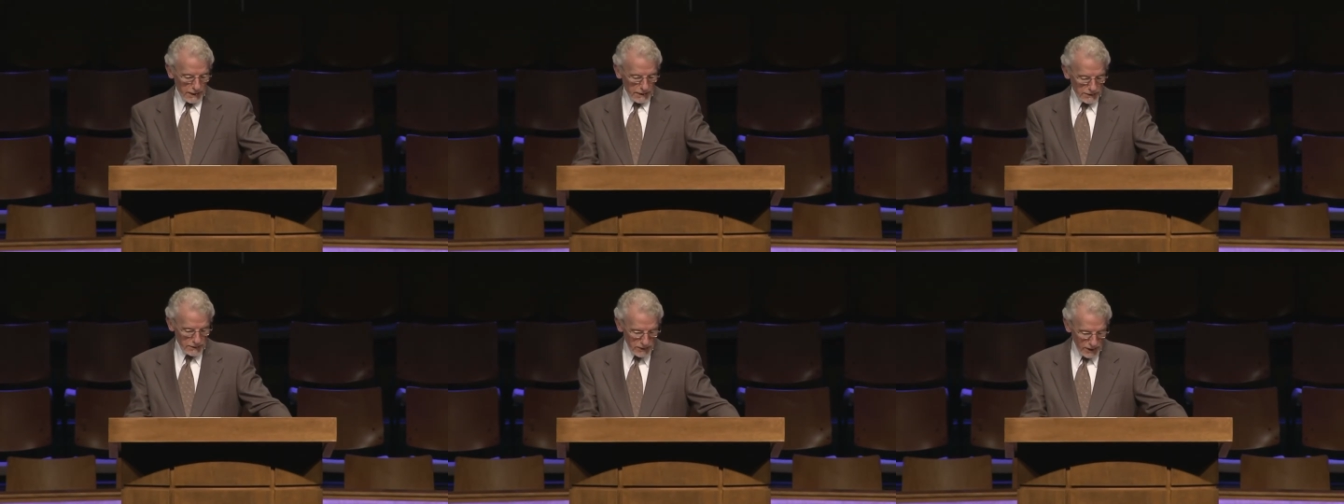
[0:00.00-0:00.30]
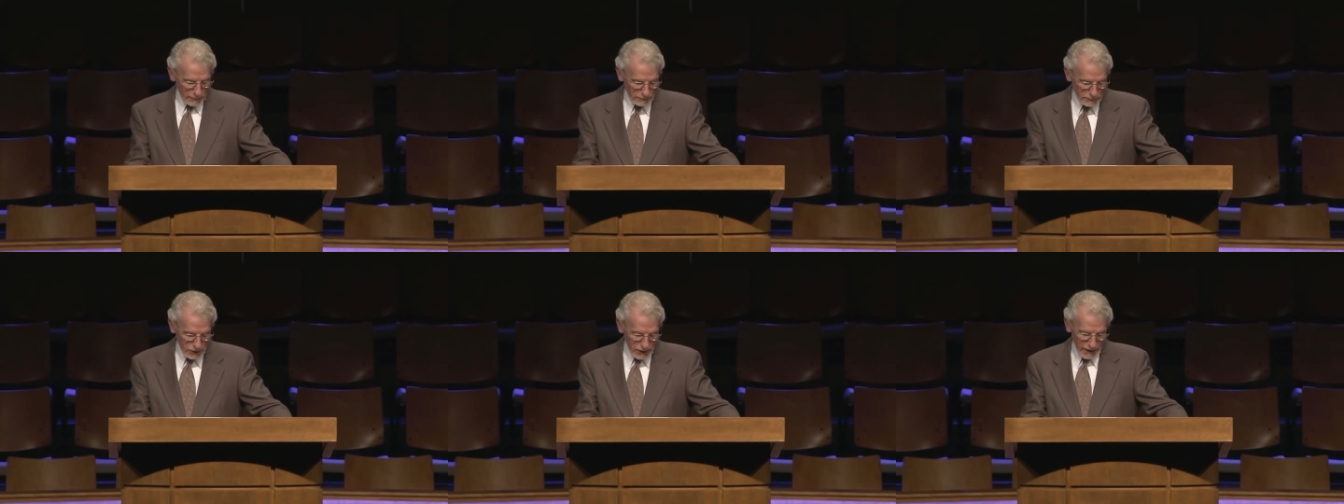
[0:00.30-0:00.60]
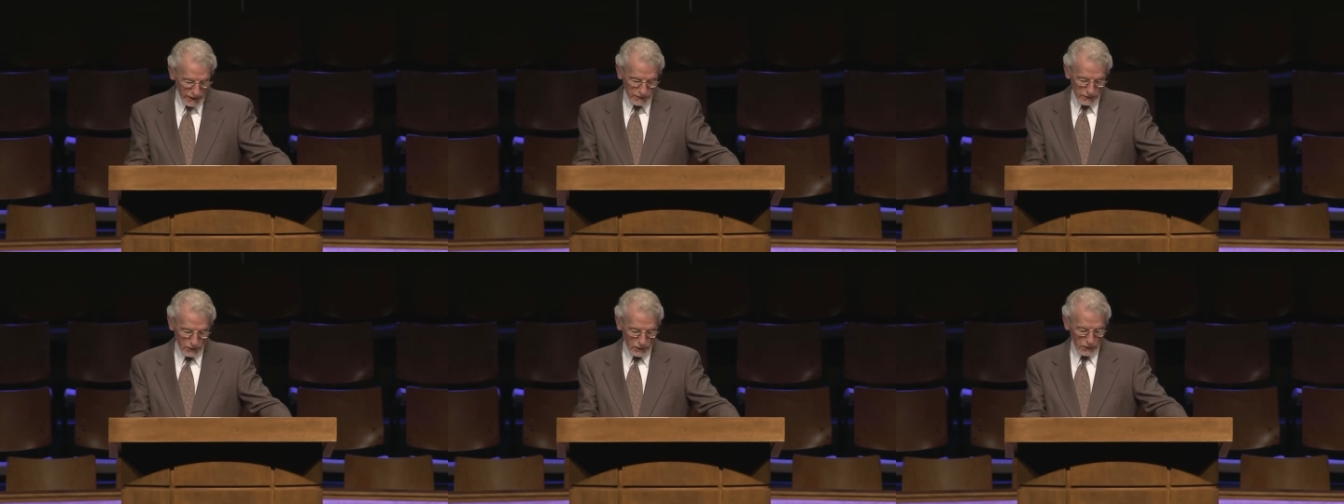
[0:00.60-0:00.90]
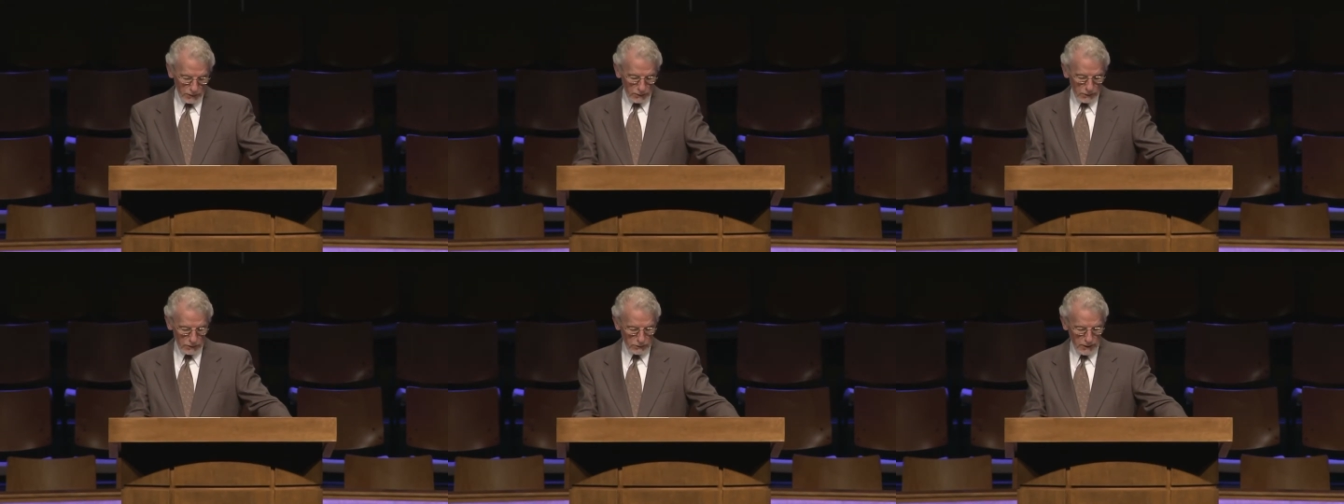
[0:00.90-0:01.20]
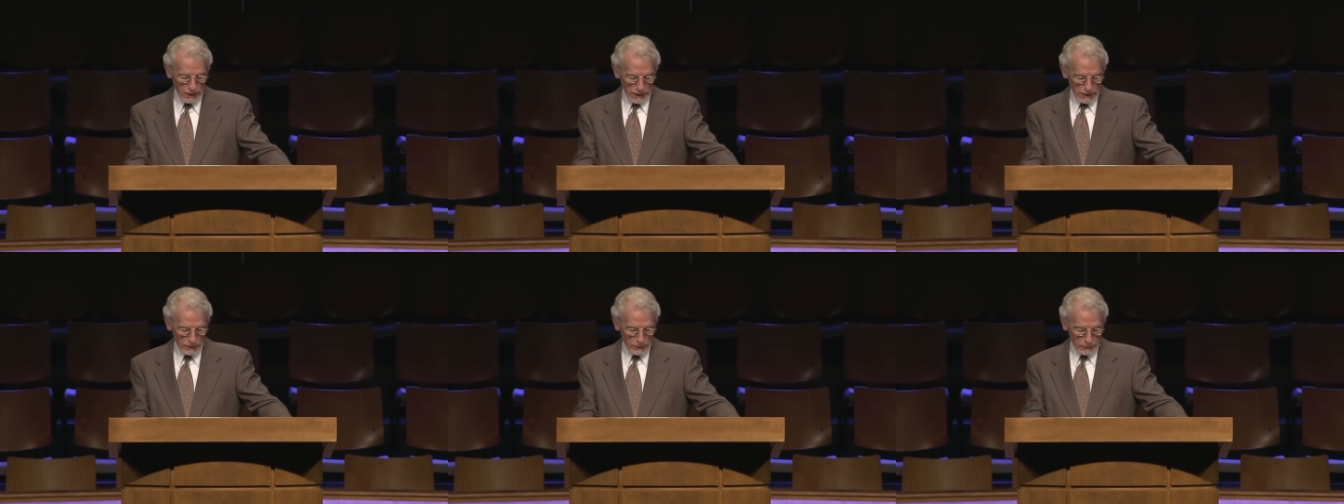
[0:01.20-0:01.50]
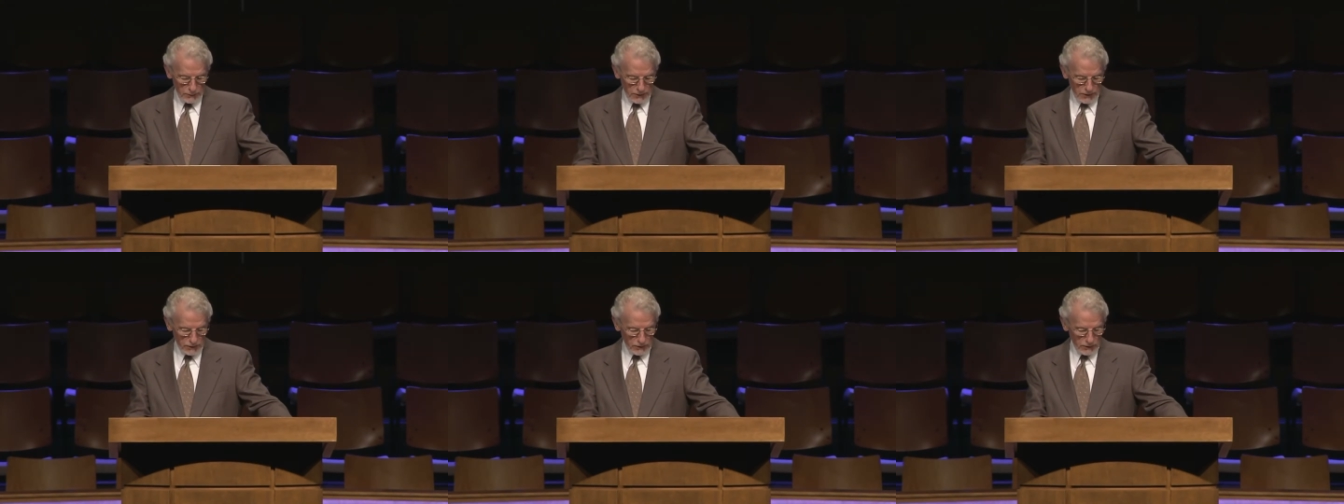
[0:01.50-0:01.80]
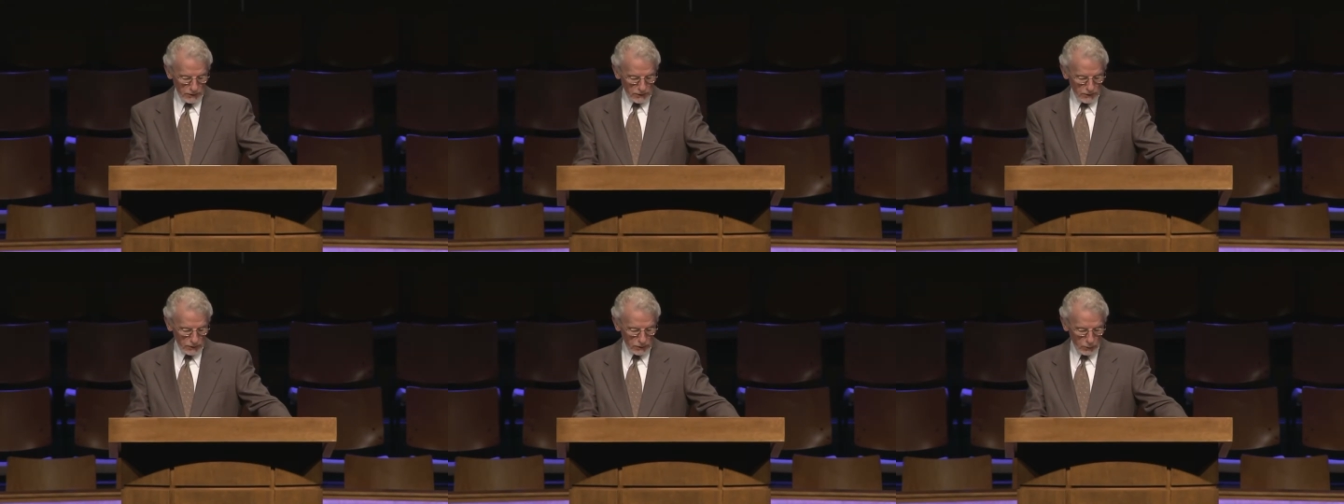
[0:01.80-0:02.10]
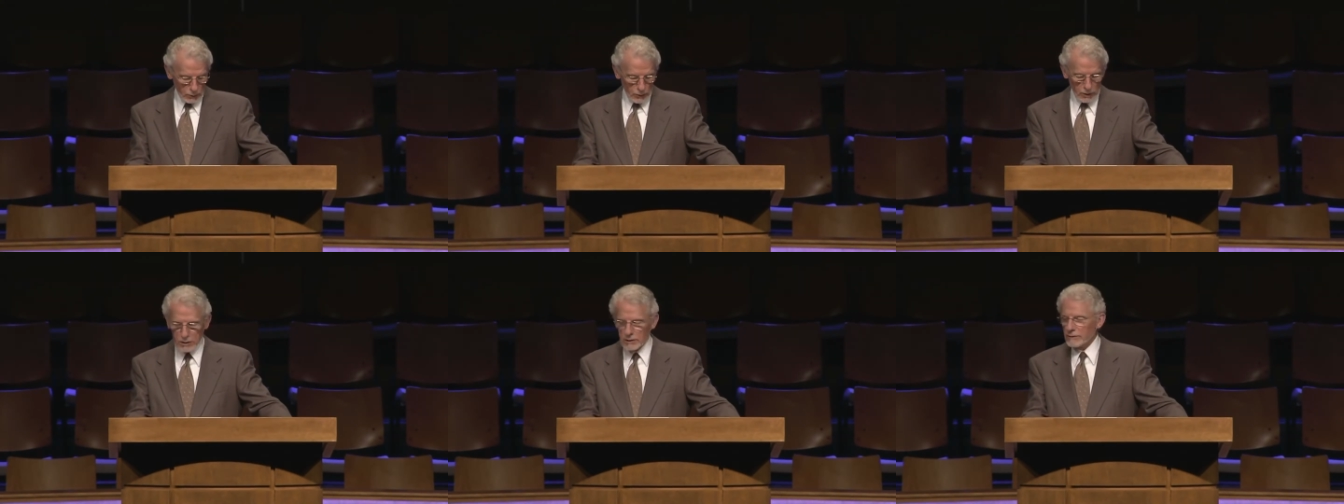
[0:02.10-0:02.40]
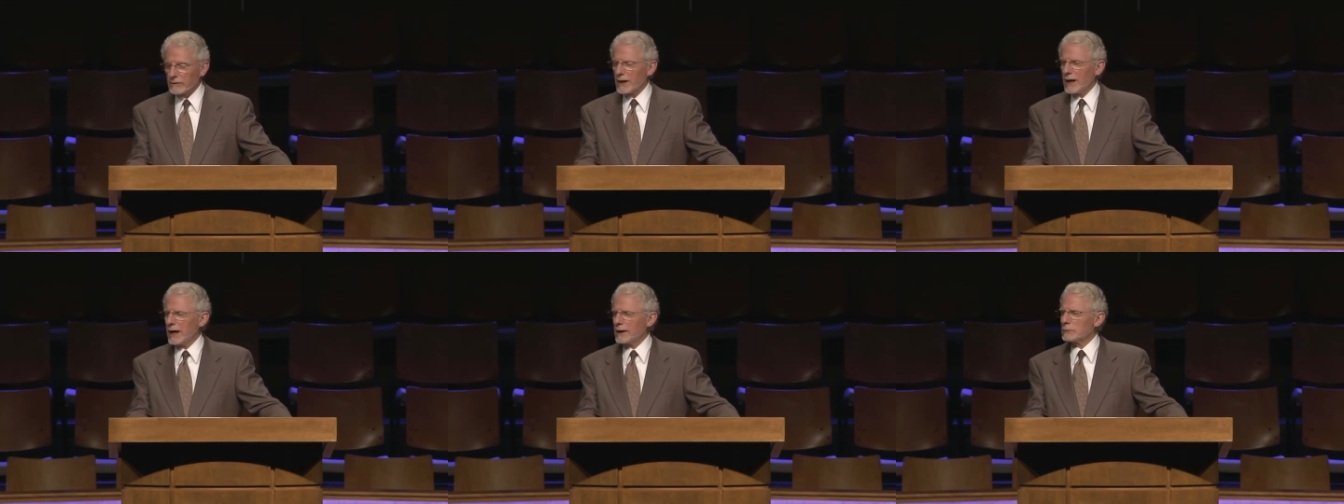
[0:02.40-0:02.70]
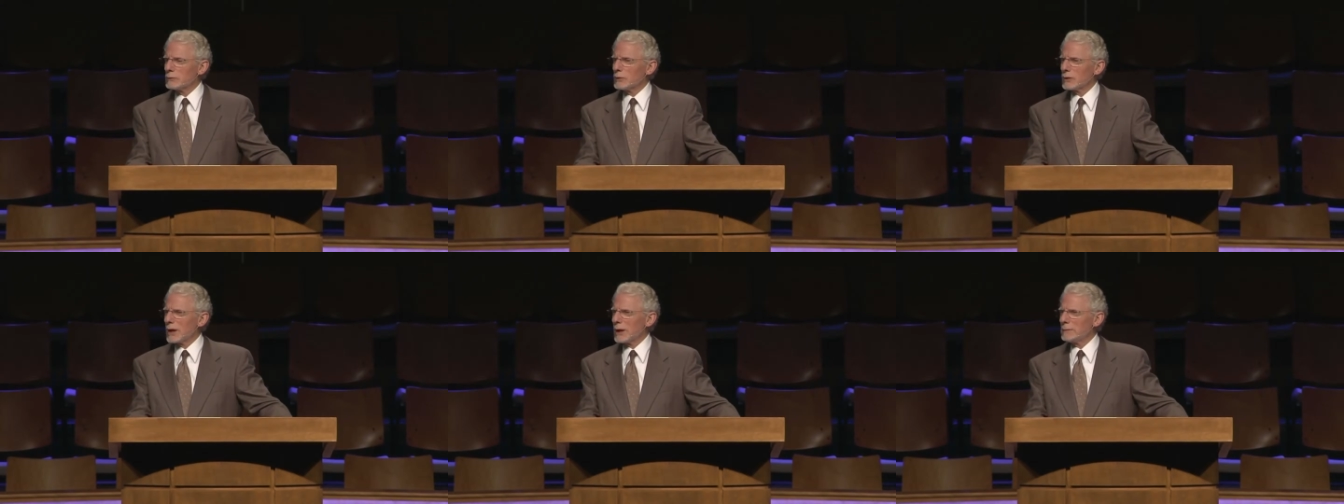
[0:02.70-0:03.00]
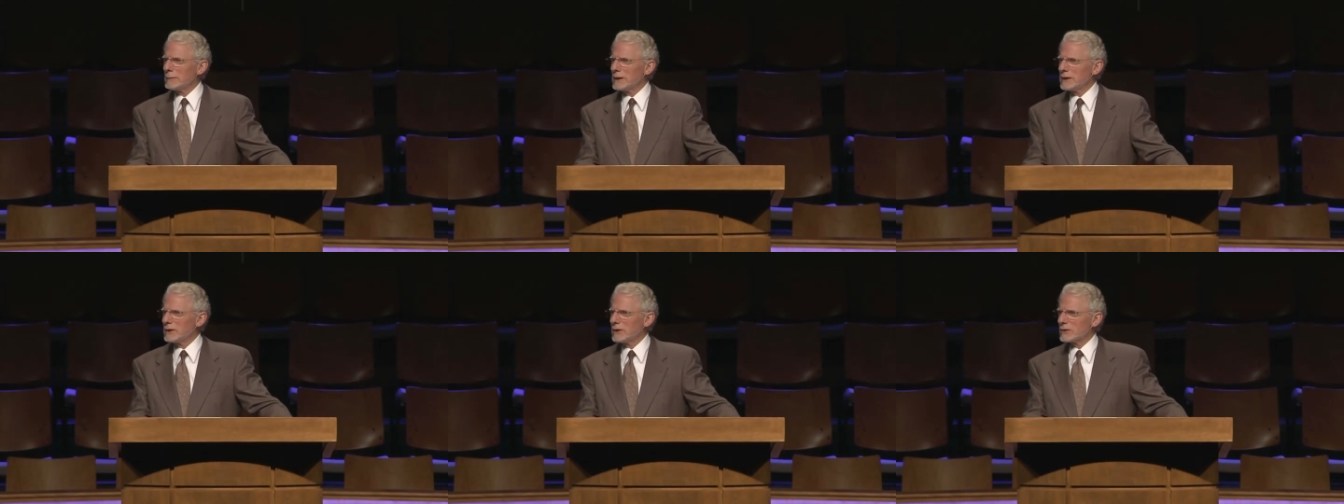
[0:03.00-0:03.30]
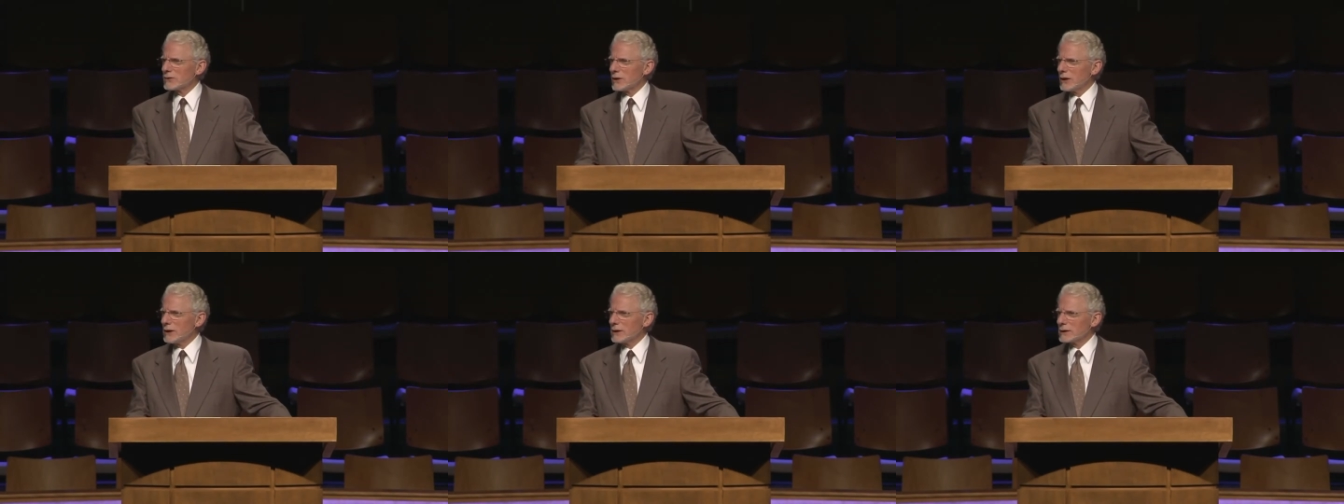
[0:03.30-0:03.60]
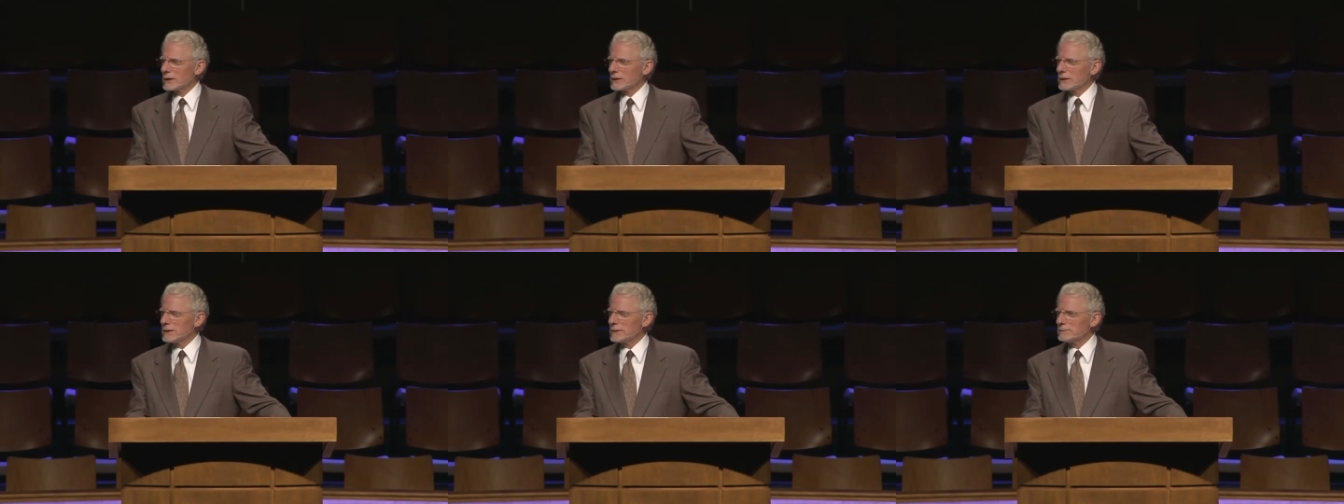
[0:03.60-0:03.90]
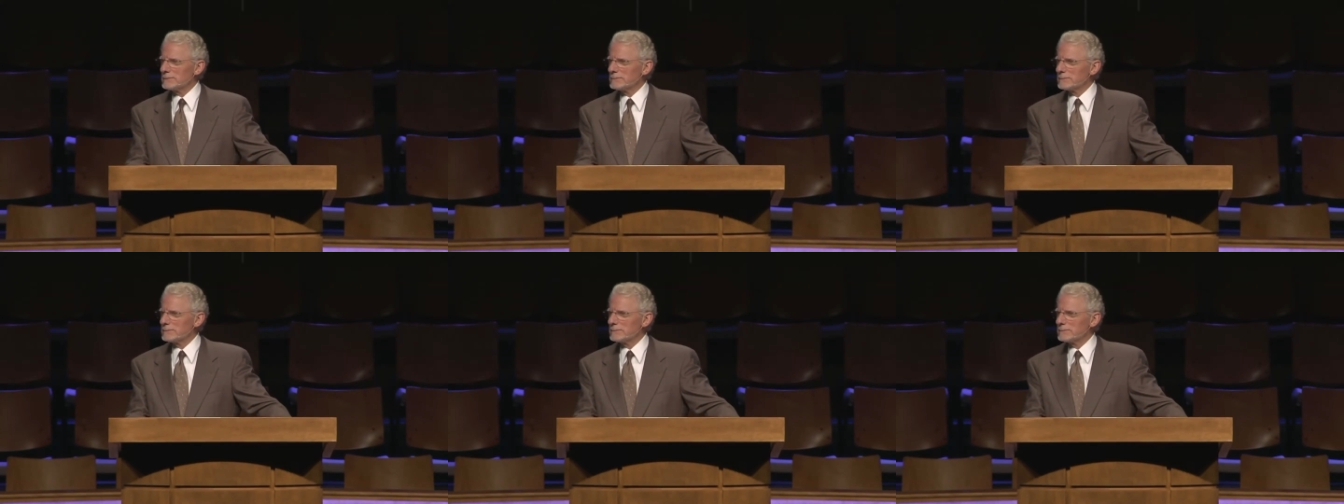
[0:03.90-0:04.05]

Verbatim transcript: subject to their own husbands, so the word of God will not be dishonored.